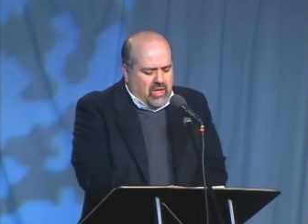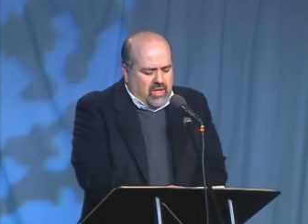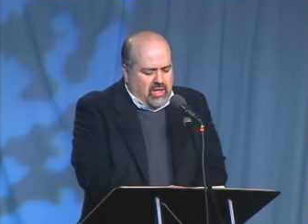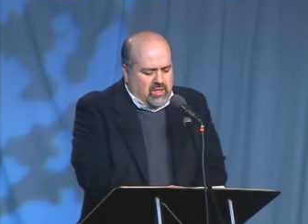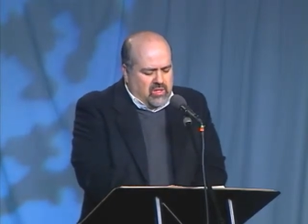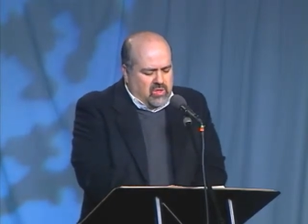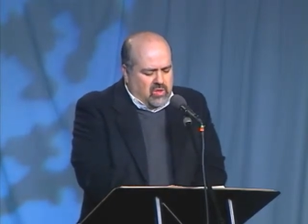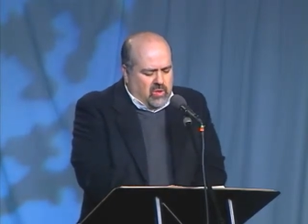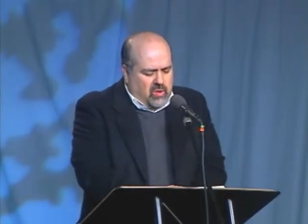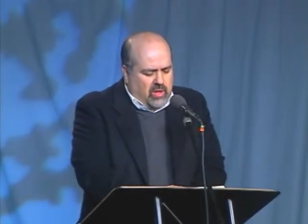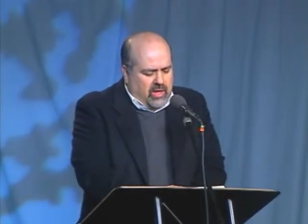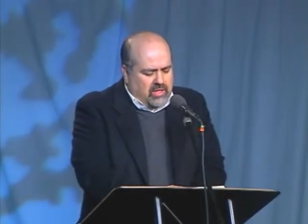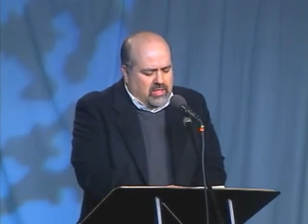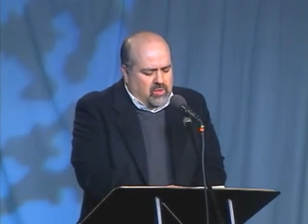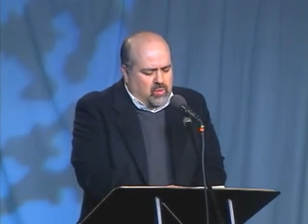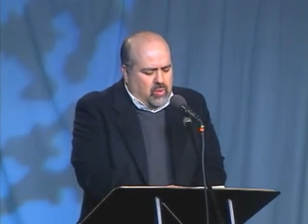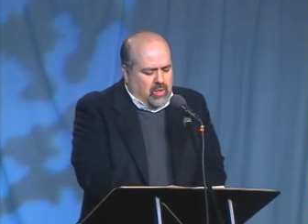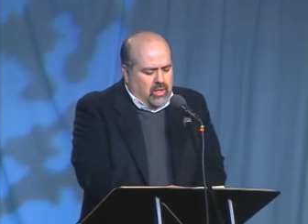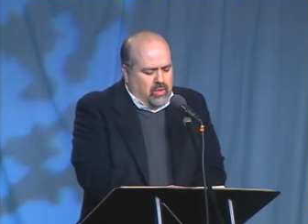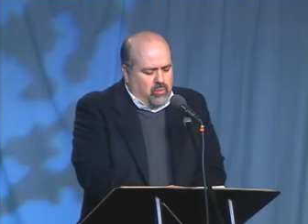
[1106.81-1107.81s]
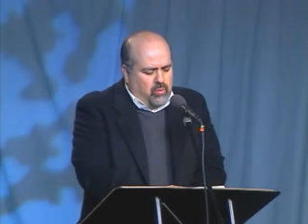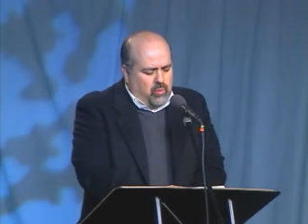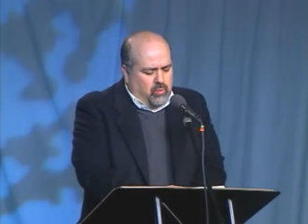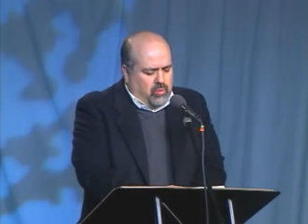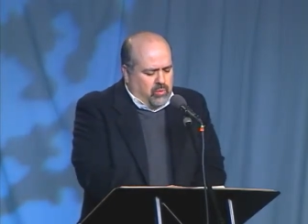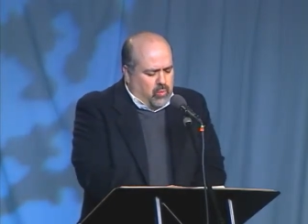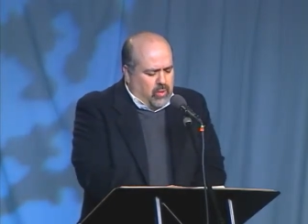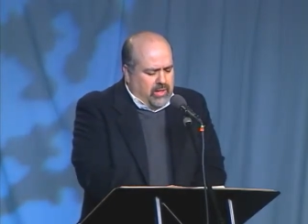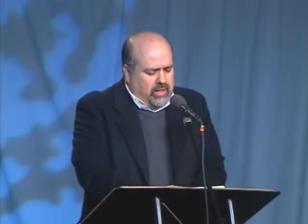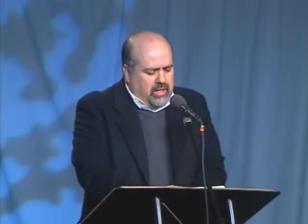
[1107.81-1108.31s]
until last week
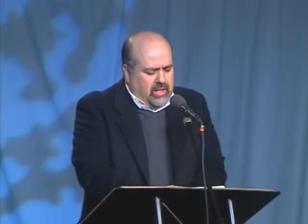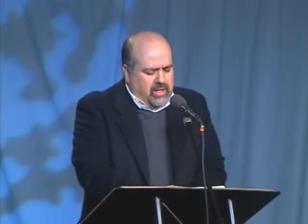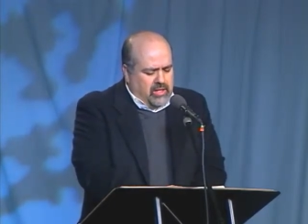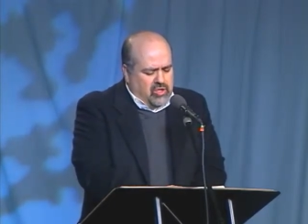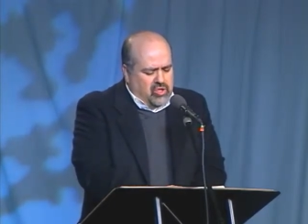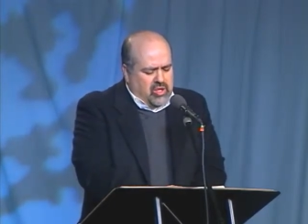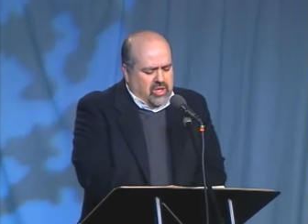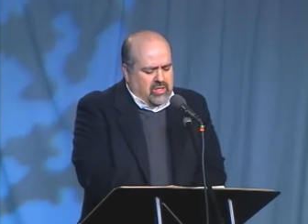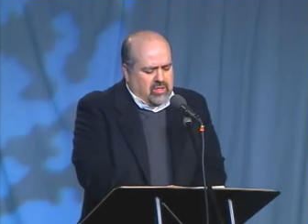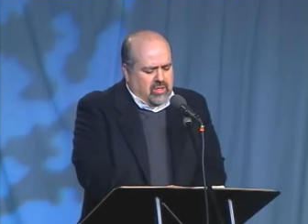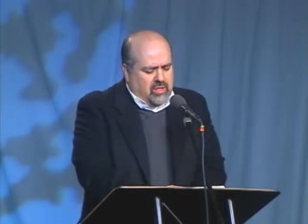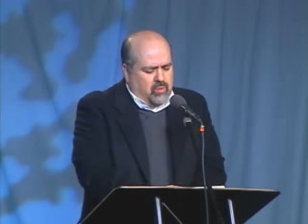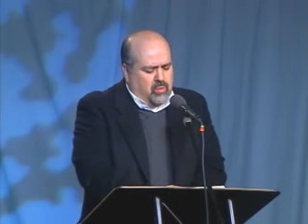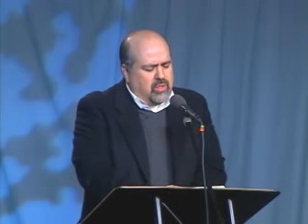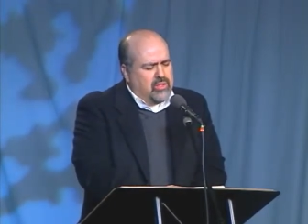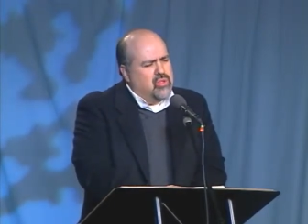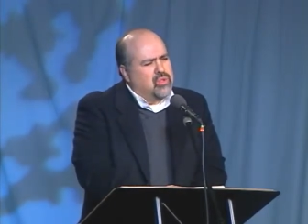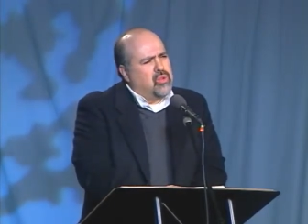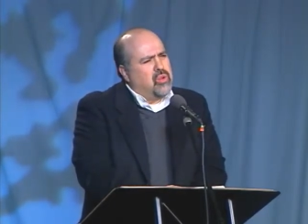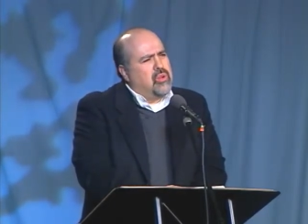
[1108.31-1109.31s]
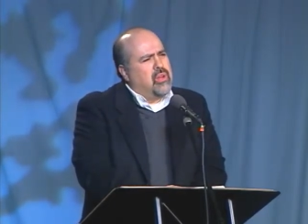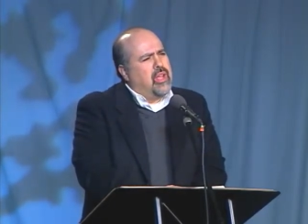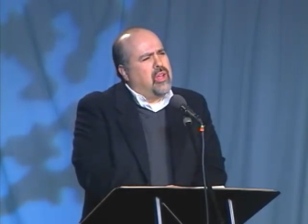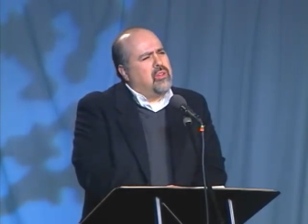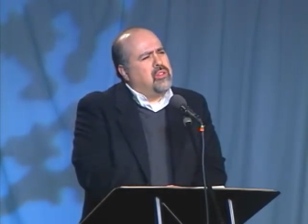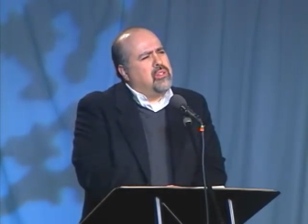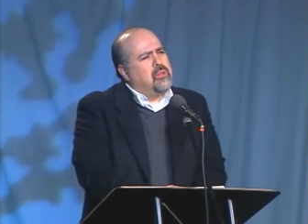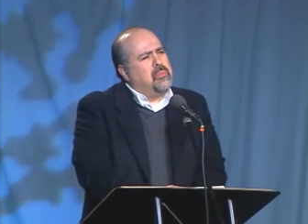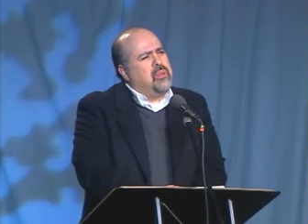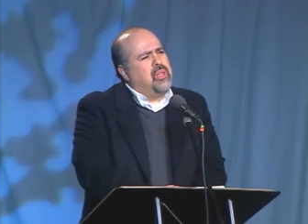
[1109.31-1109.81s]
when he ingested what's turned
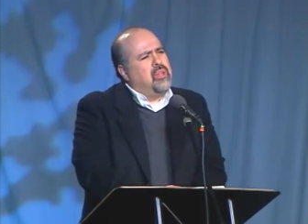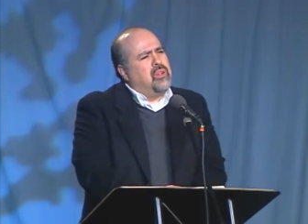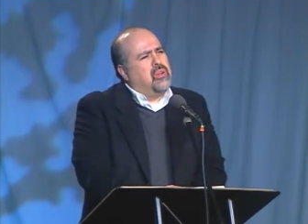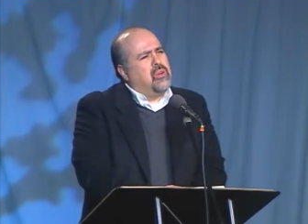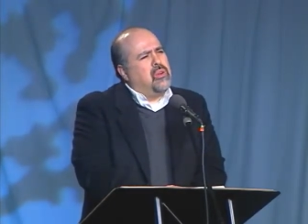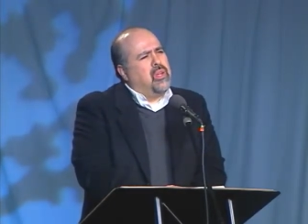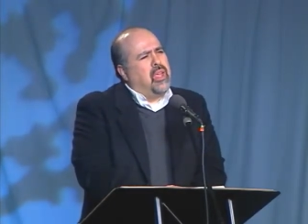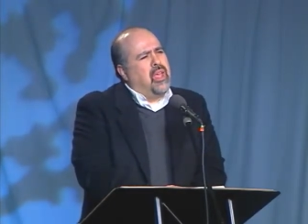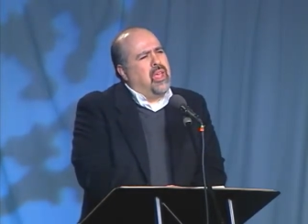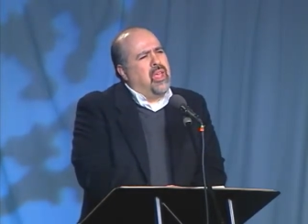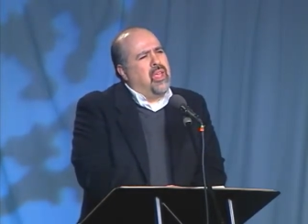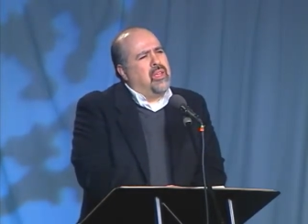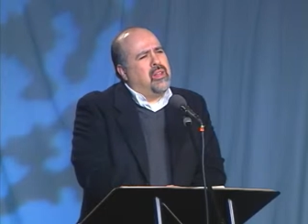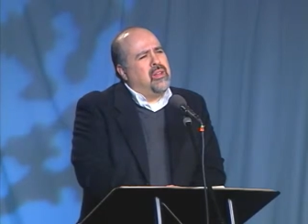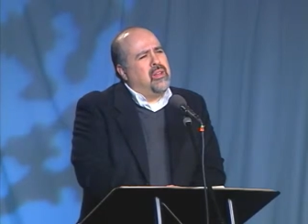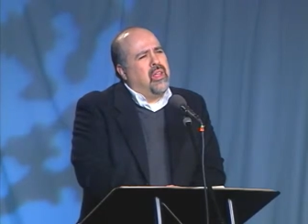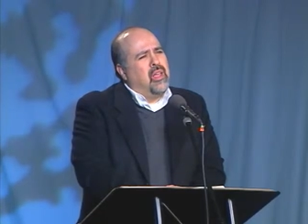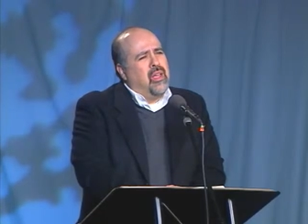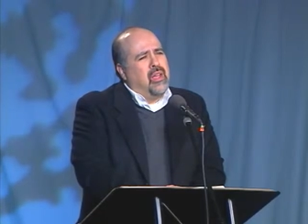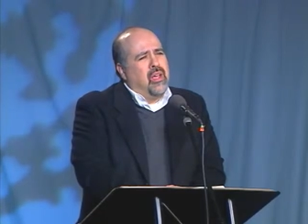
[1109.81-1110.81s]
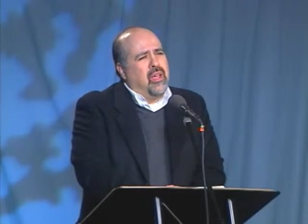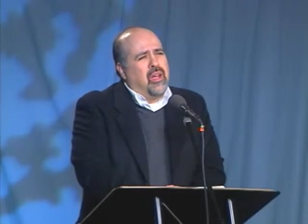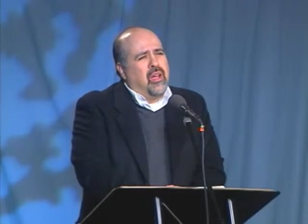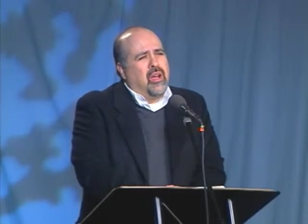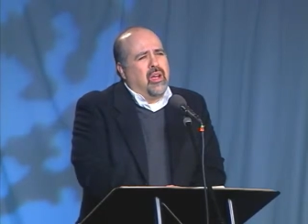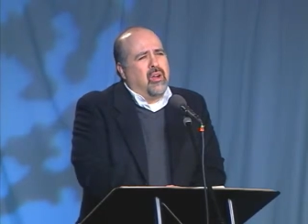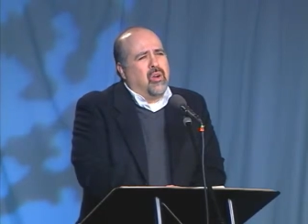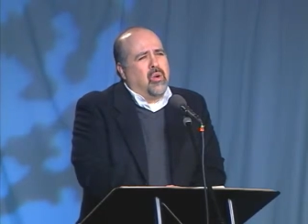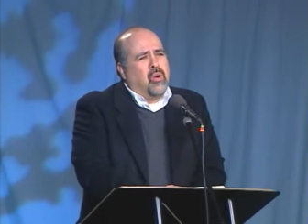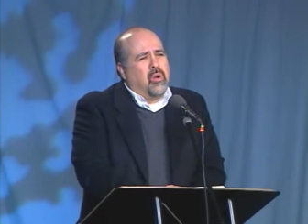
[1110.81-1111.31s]
out to be cocaine,
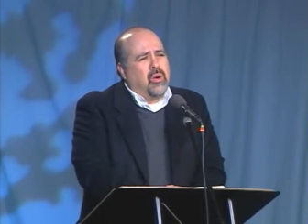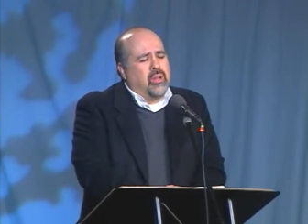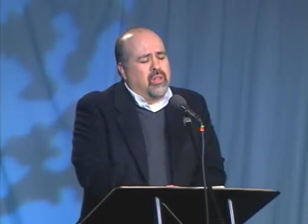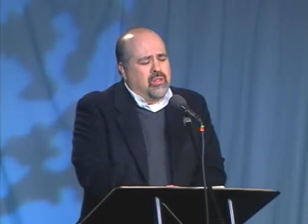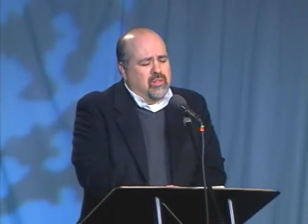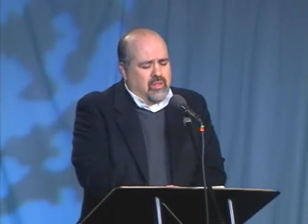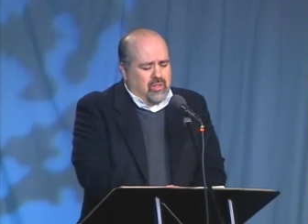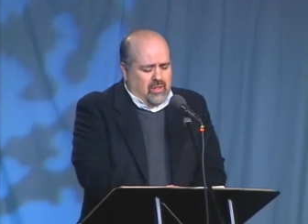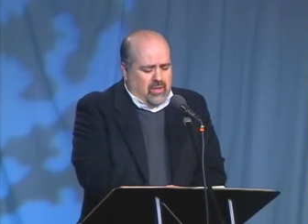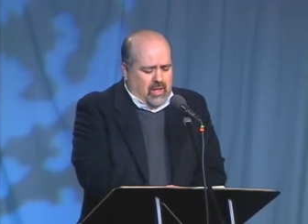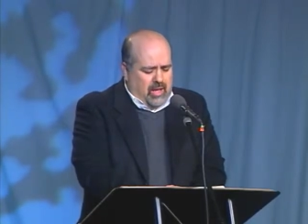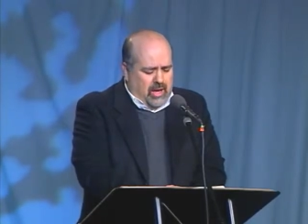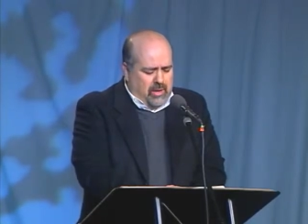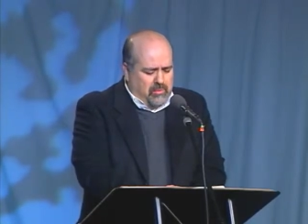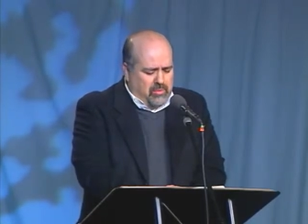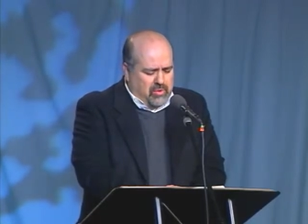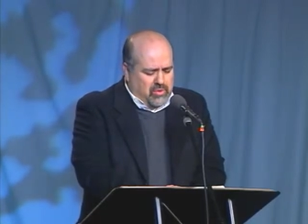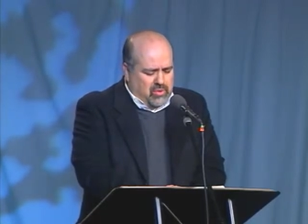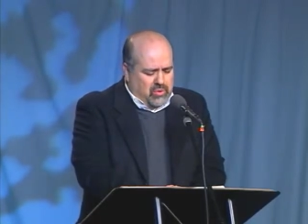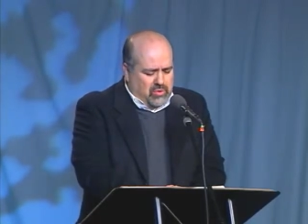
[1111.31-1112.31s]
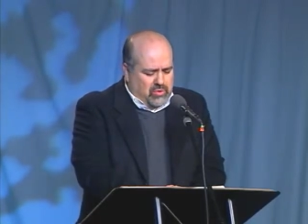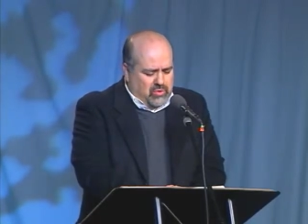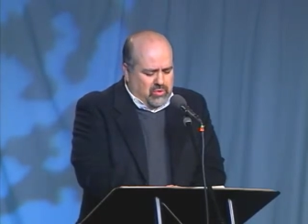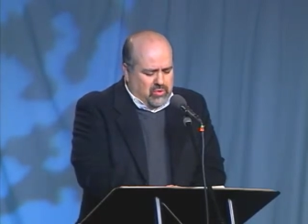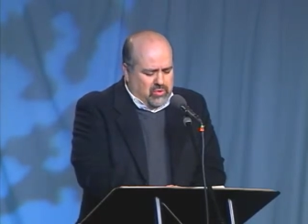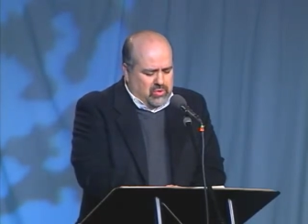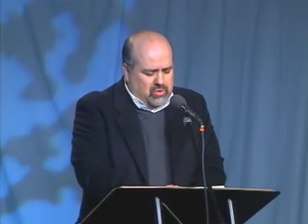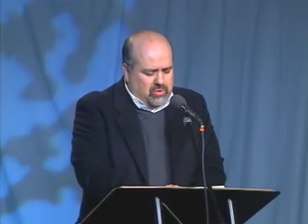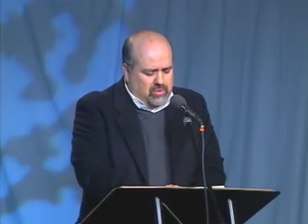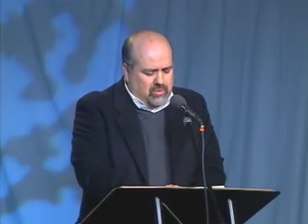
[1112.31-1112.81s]
according to the lab
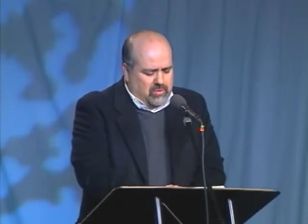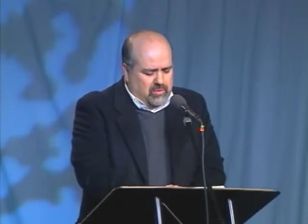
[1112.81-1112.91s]
results.